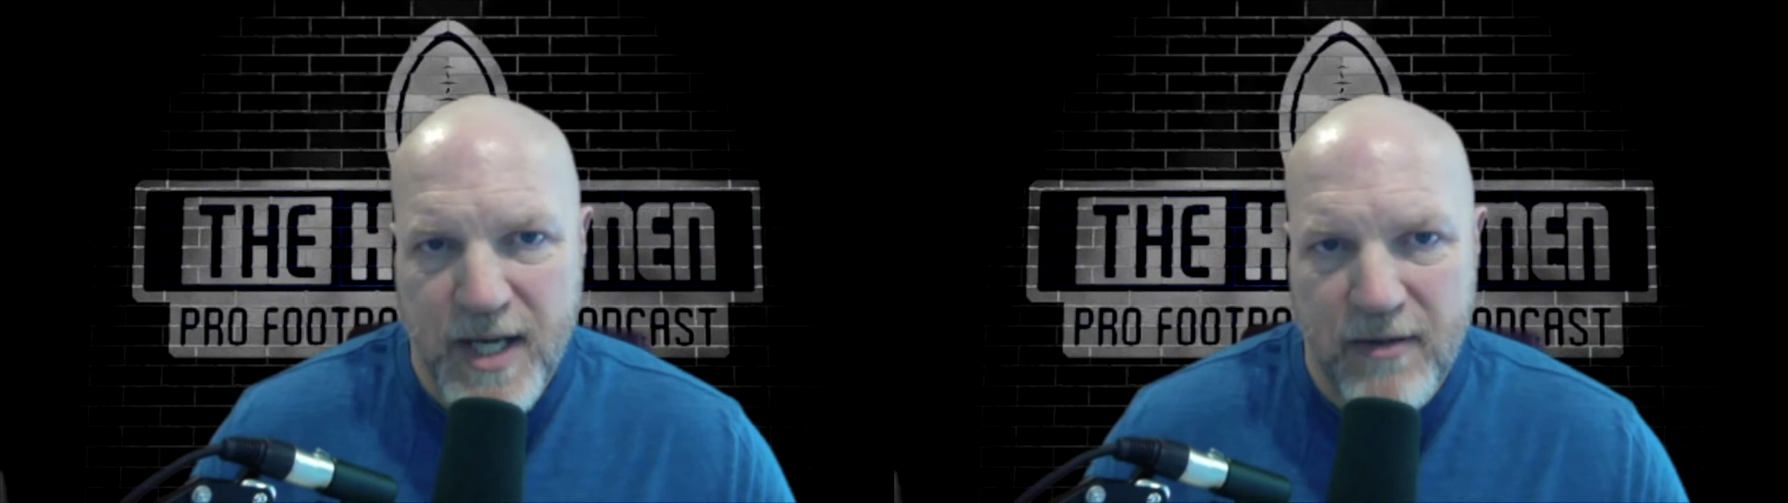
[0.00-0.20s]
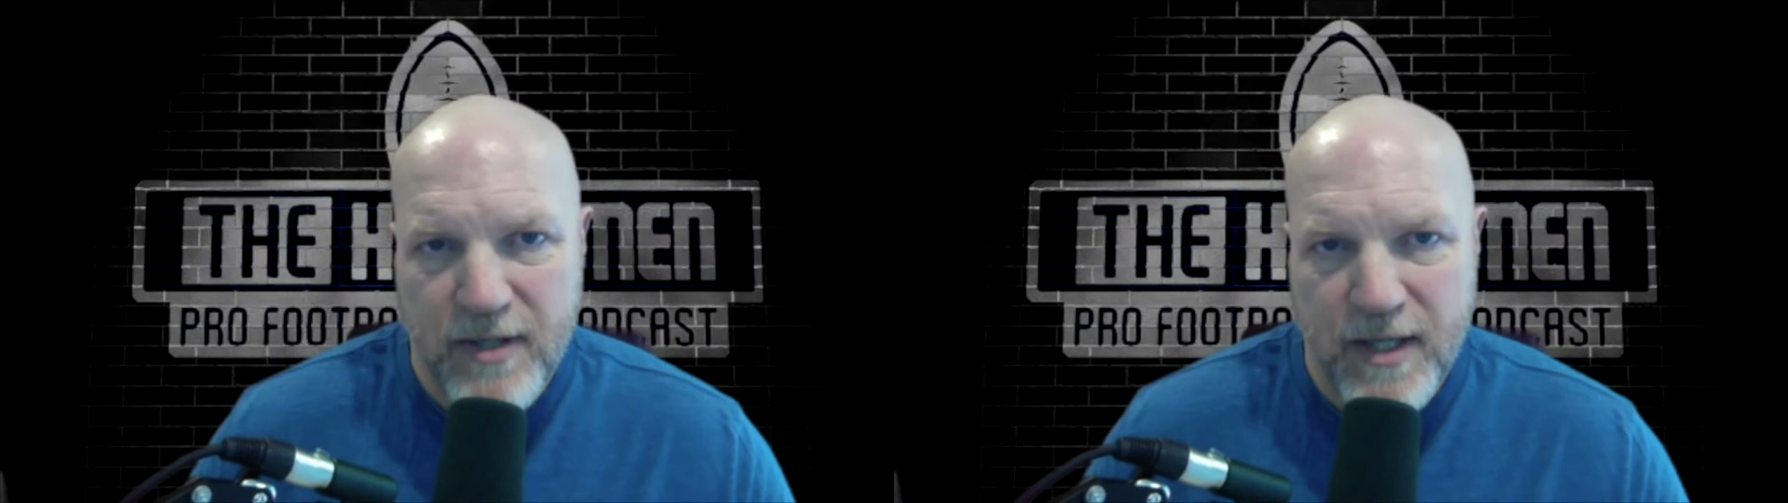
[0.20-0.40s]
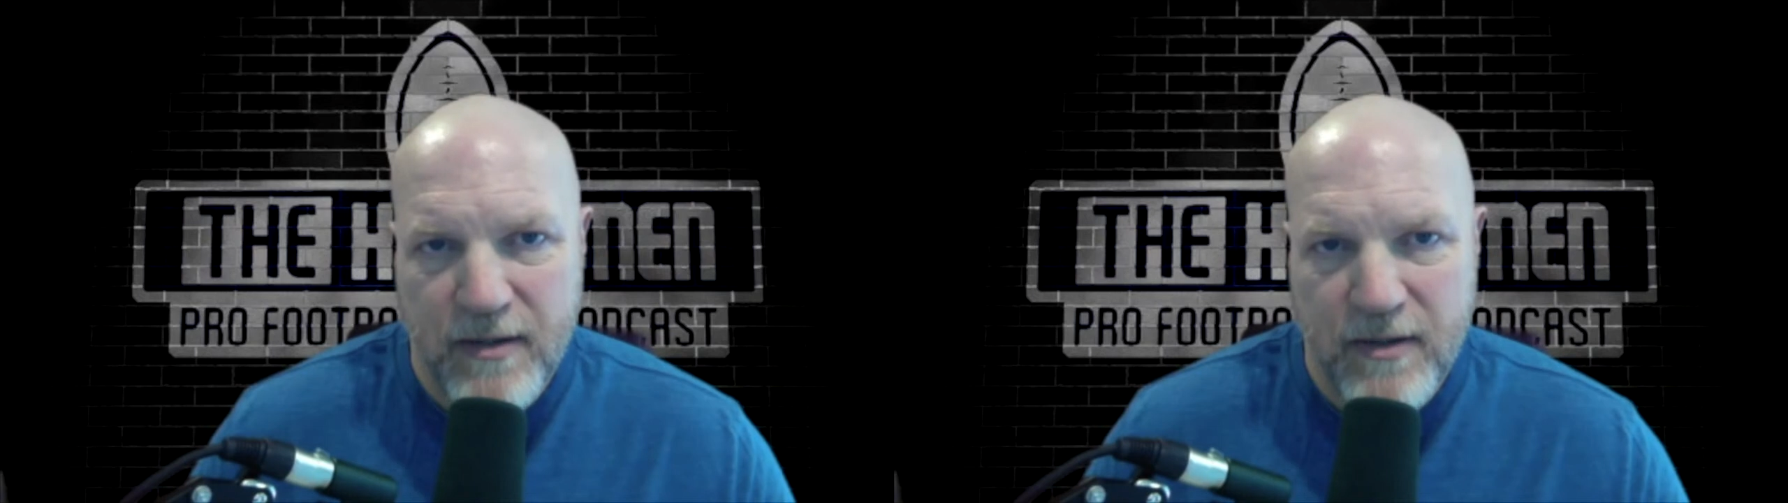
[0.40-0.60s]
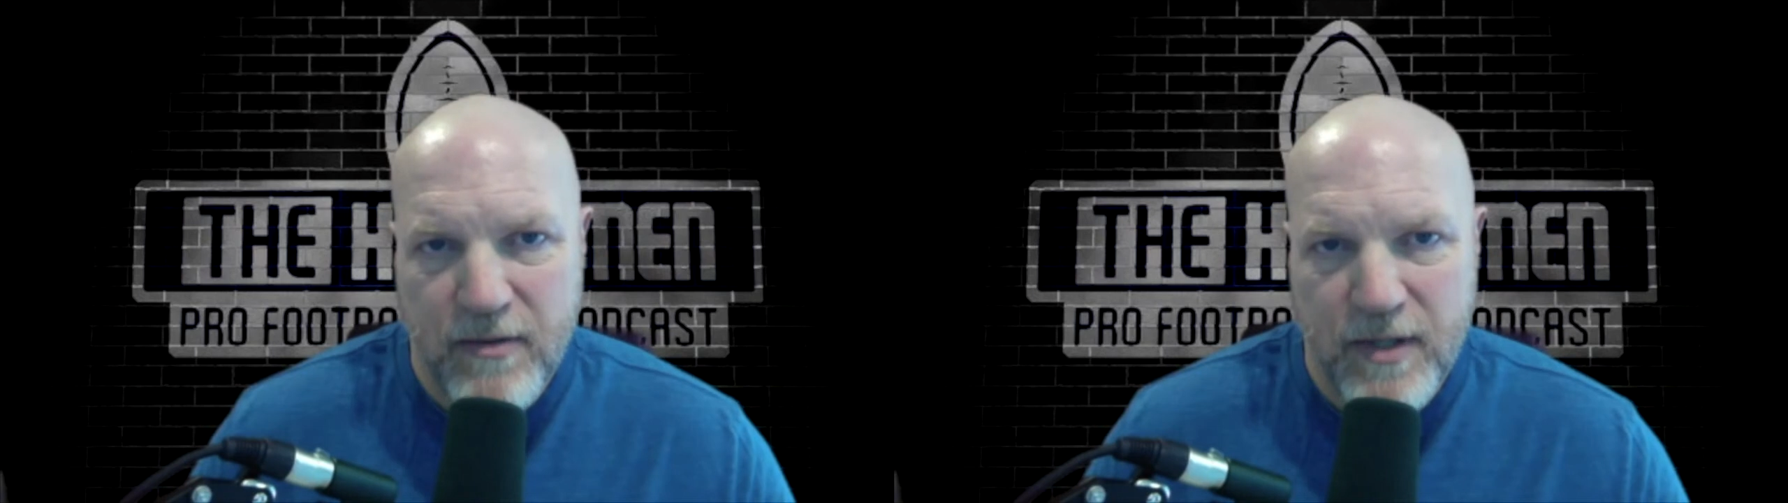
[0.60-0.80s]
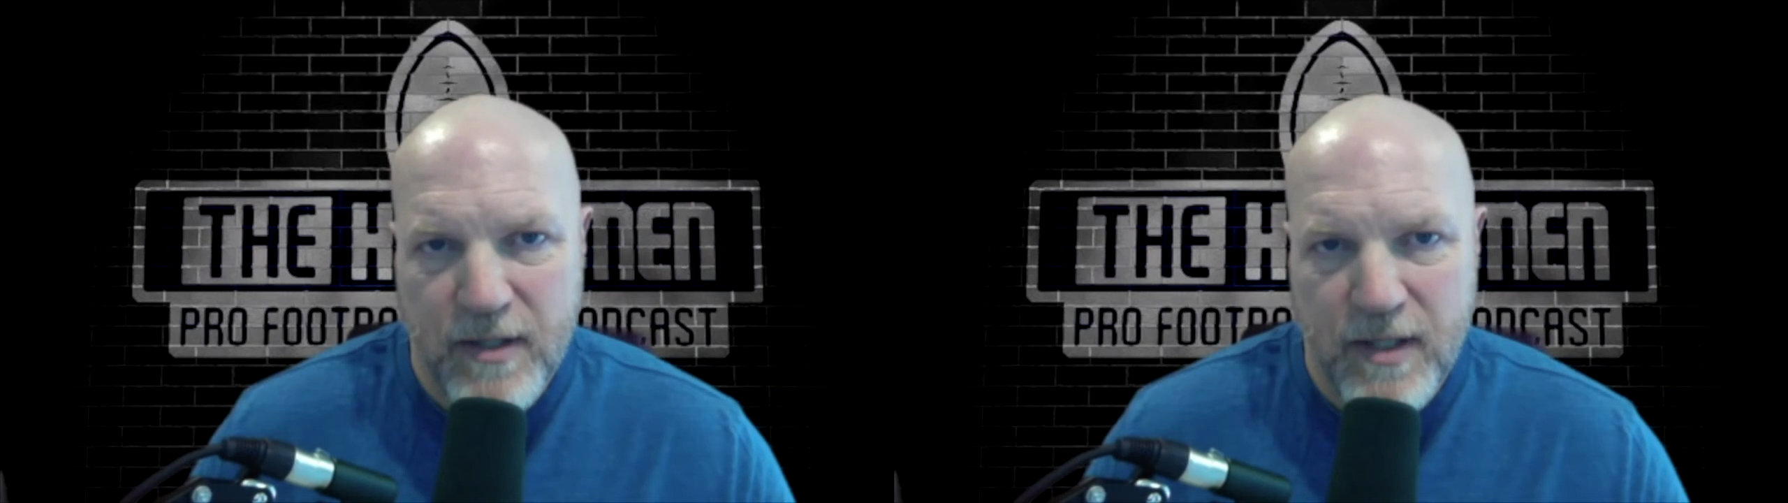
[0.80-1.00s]
Allen out? You
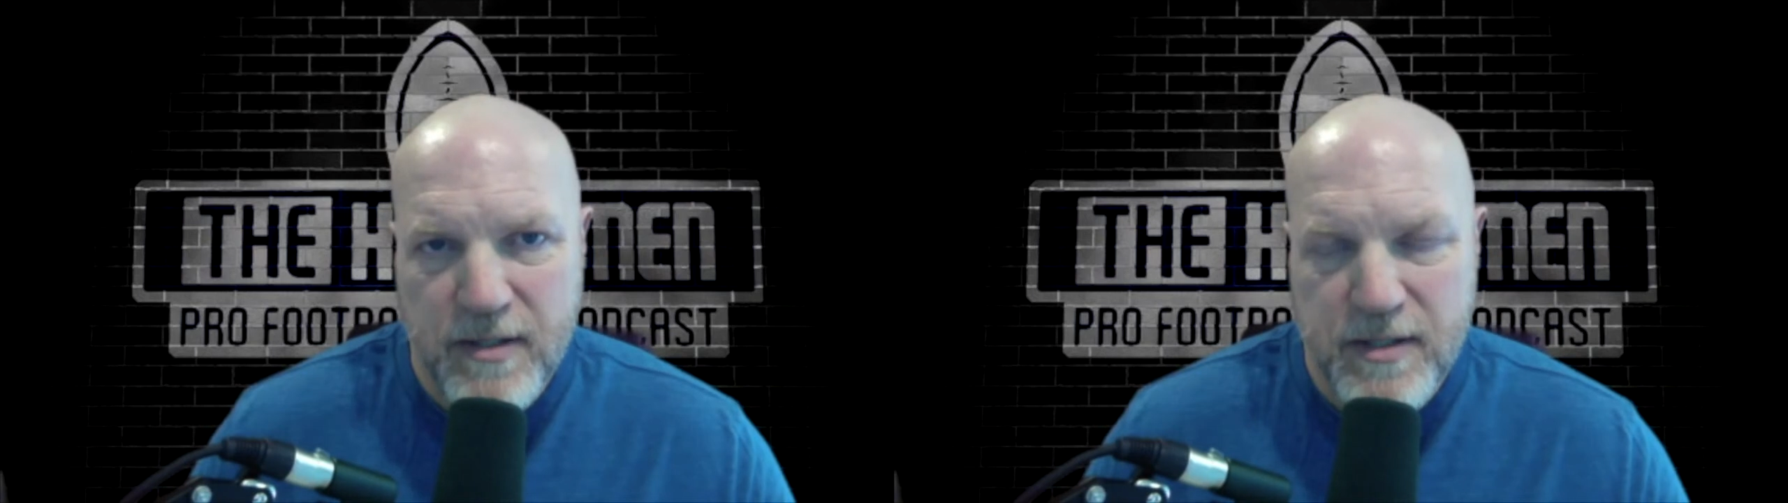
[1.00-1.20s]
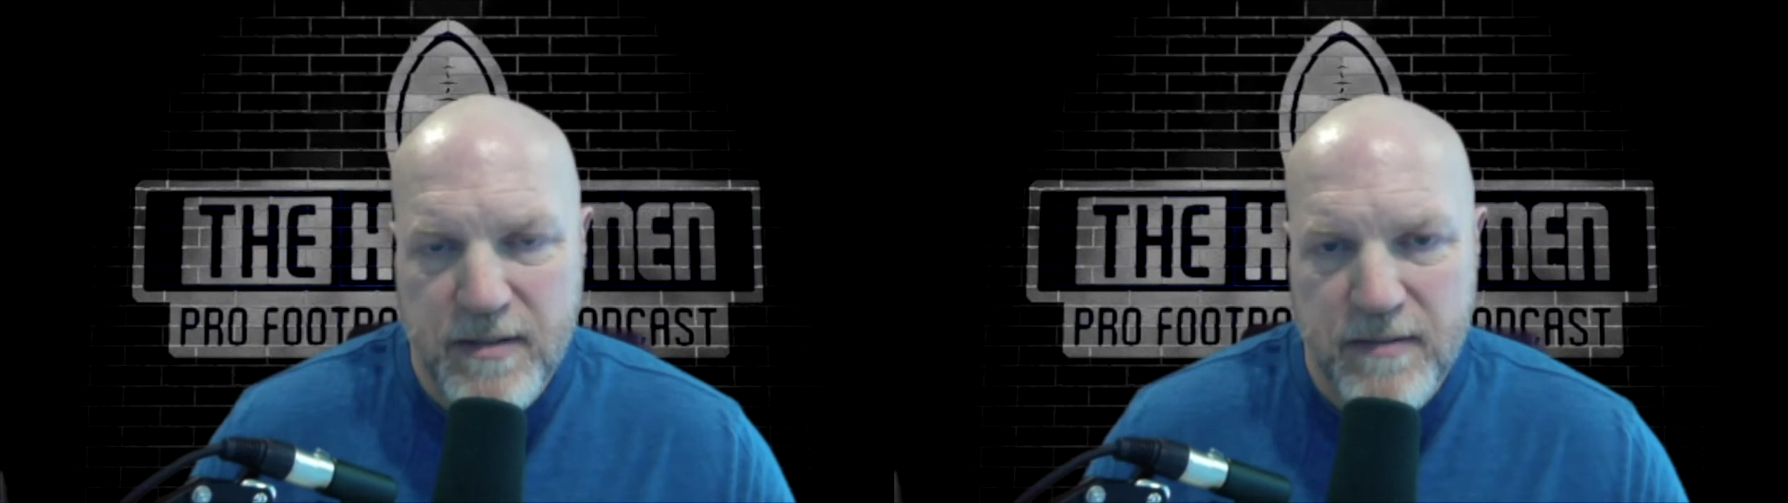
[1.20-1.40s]
think that's